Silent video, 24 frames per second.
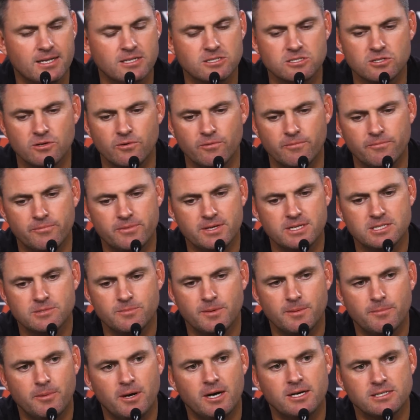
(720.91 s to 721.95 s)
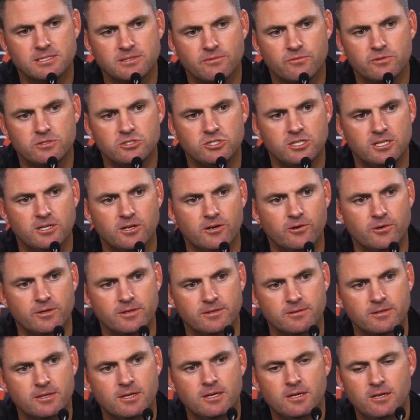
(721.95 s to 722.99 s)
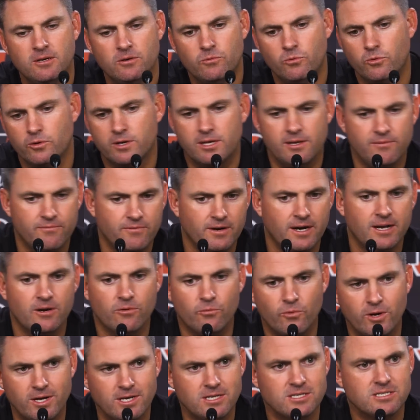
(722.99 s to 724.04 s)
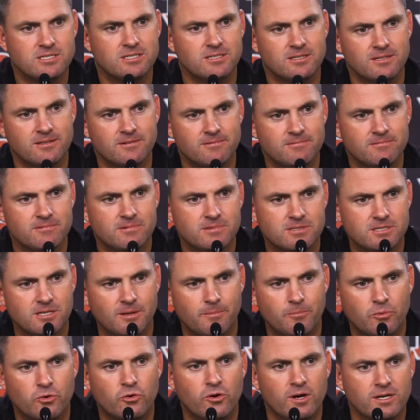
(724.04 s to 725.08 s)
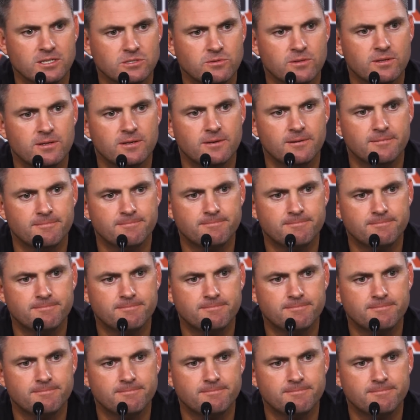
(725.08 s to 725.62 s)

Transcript: And so things have been positive with Cheeto, and we'll keep finding ways to progress with him.